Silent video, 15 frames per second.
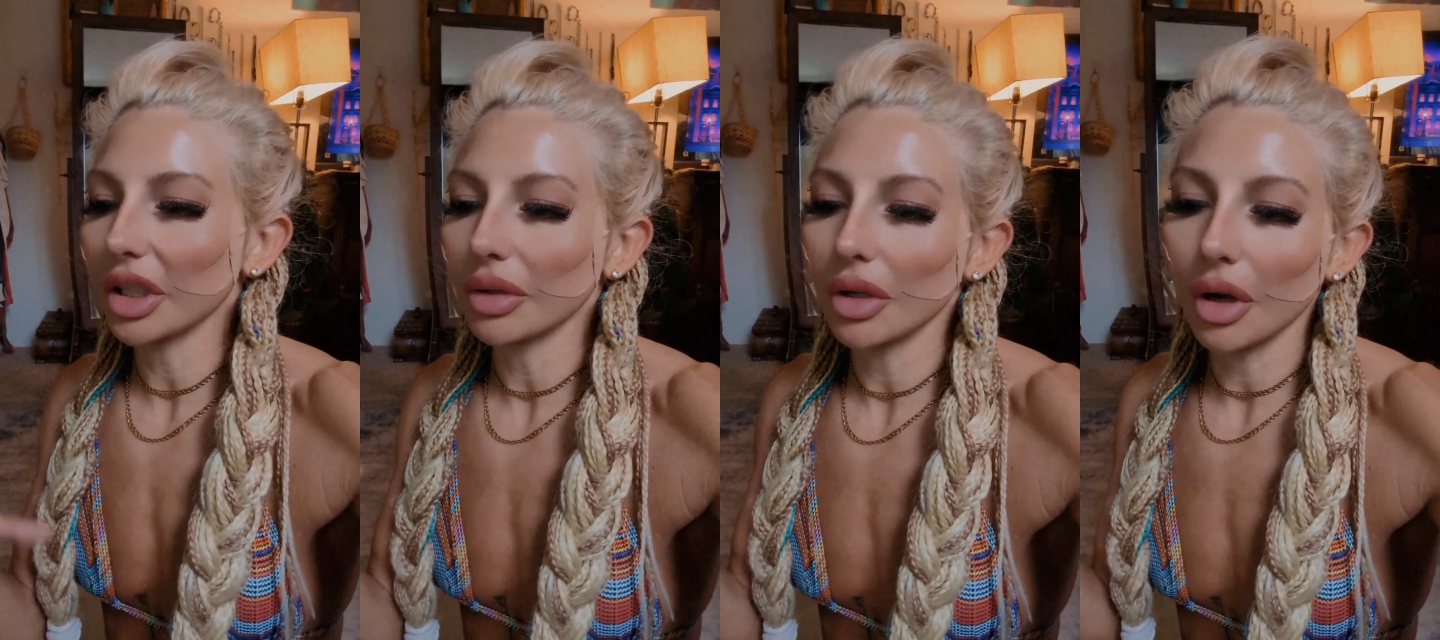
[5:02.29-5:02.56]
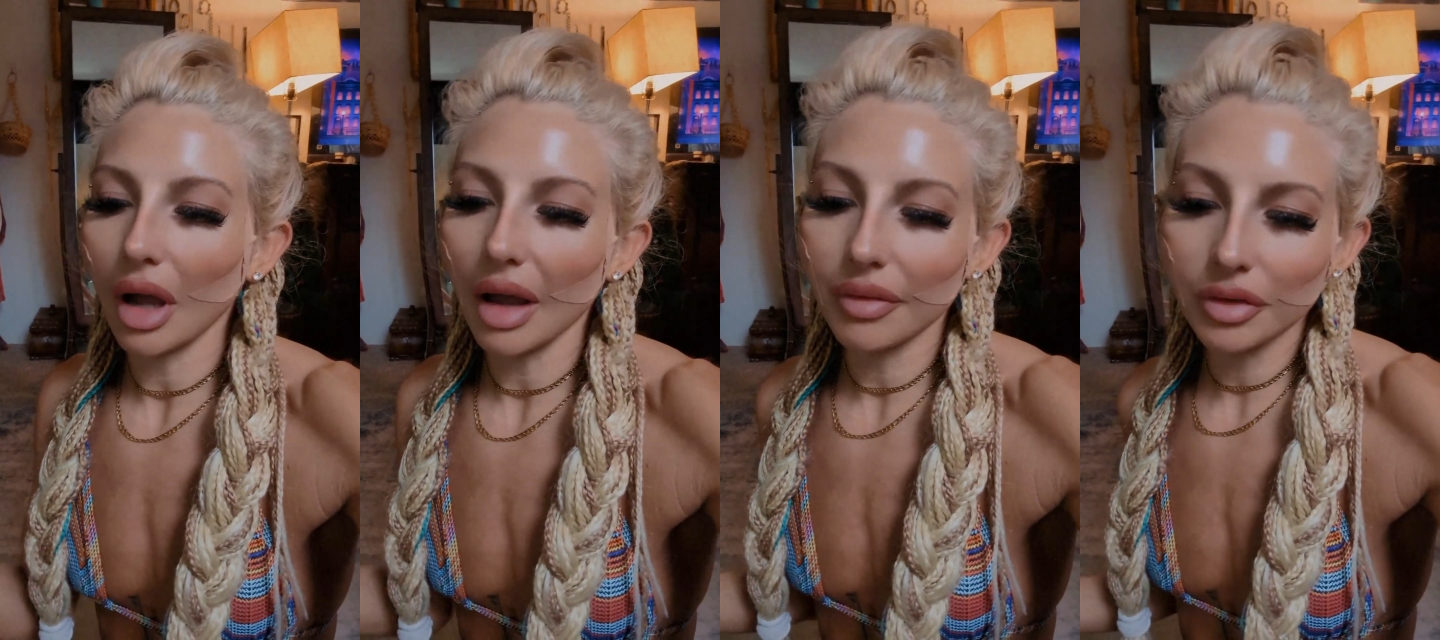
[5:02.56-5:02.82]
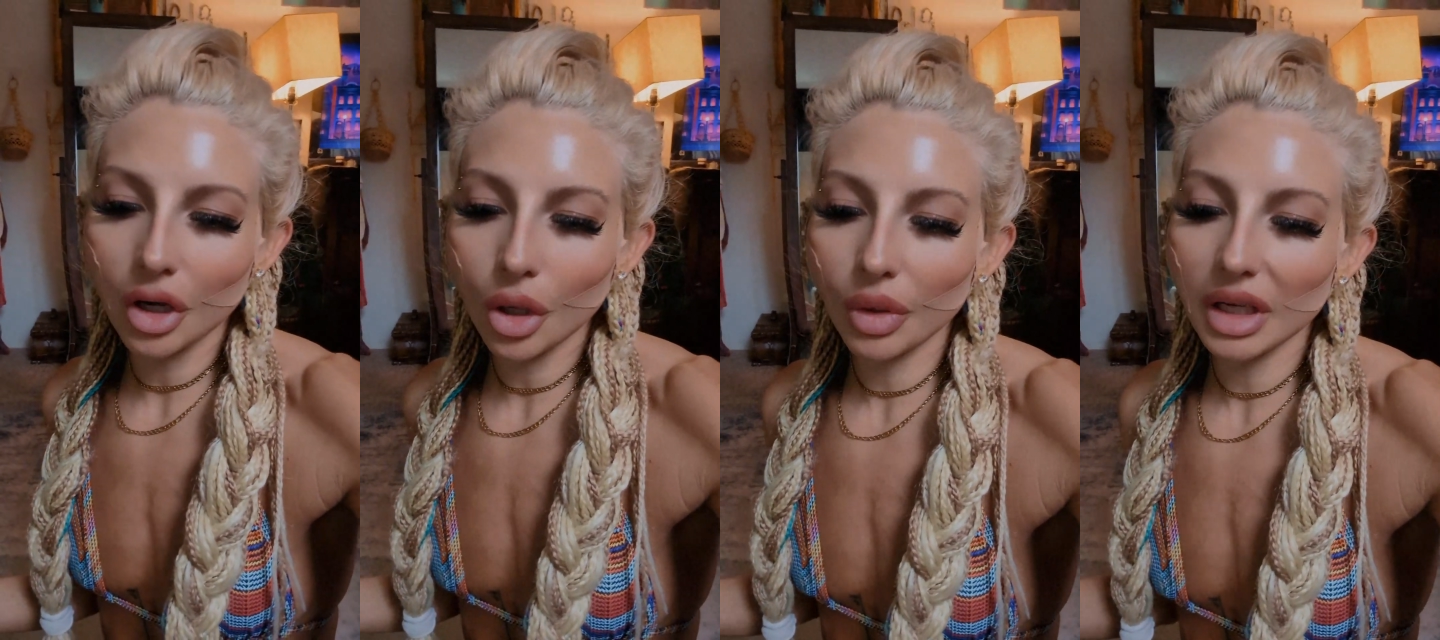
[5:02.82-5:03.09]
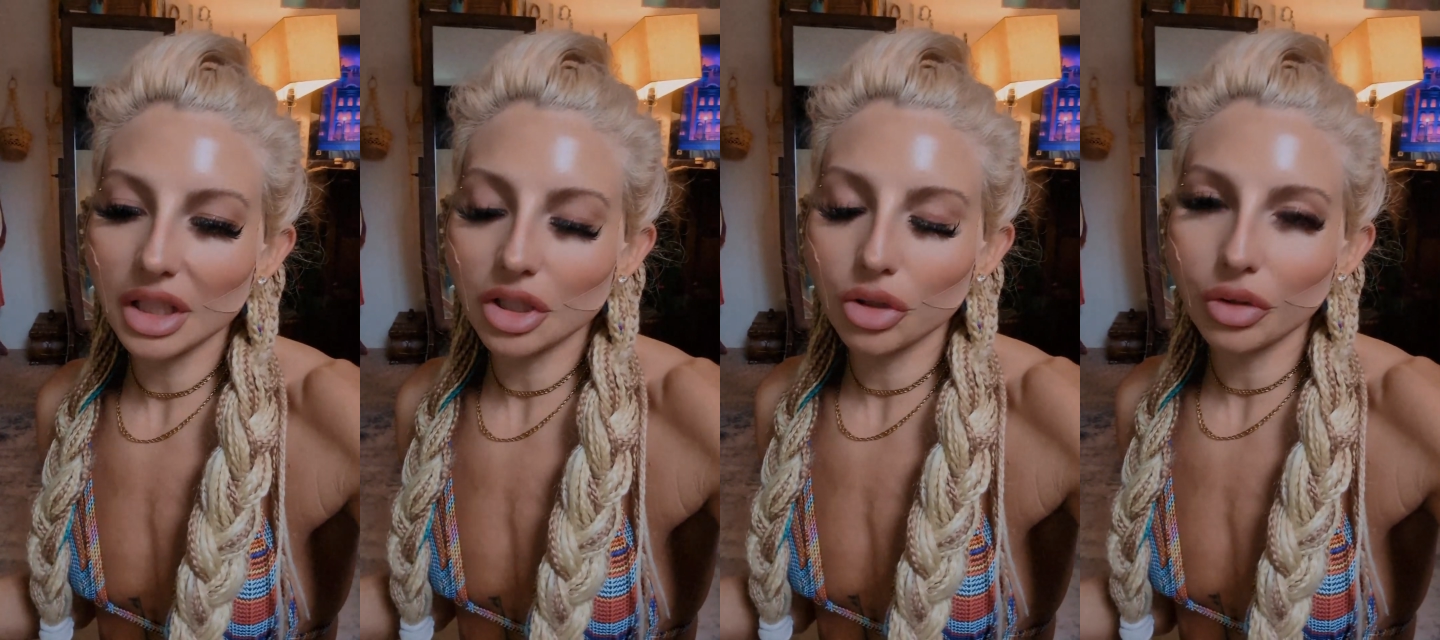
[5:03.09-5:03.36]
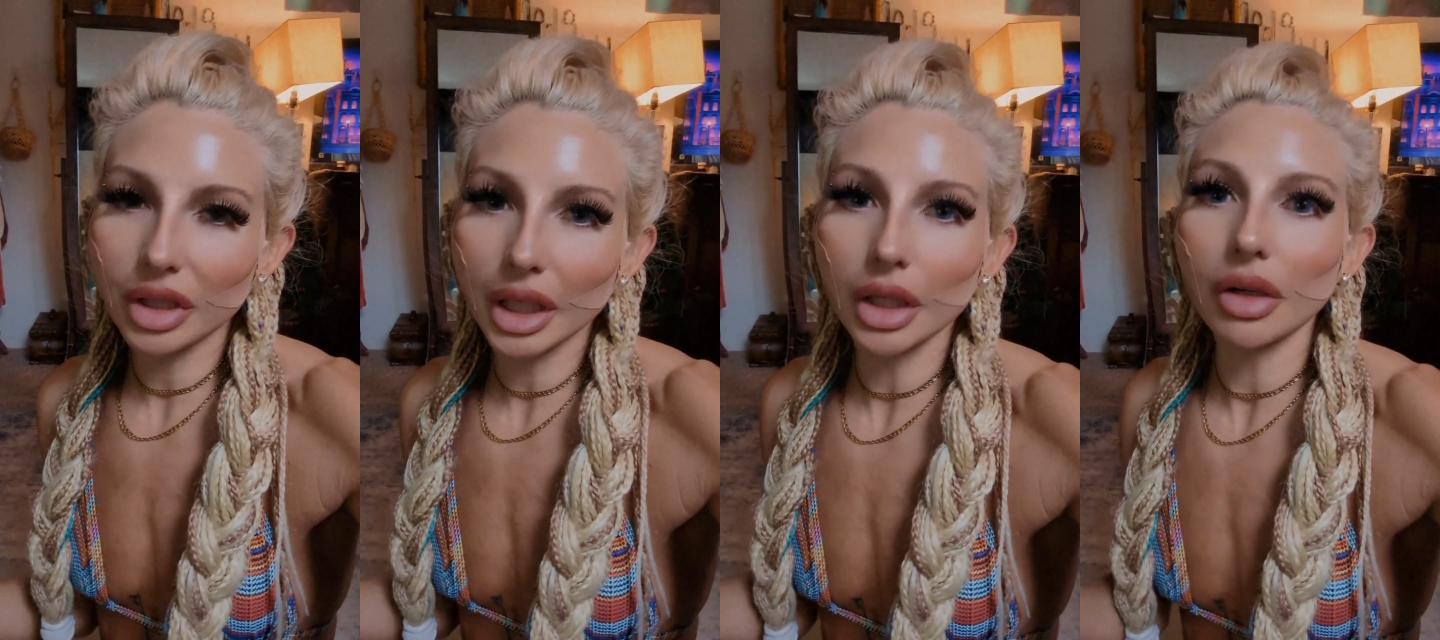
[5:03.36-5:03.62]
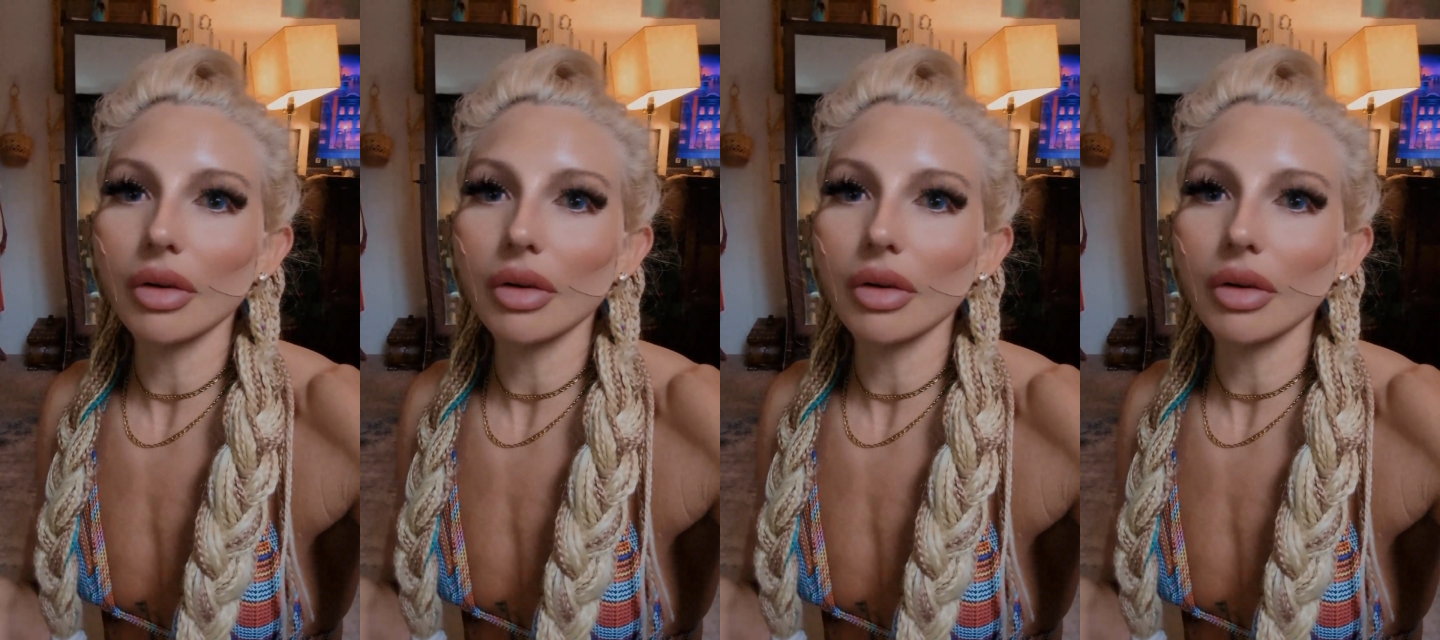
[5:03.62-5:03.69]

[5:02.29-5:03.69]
you know, have no history,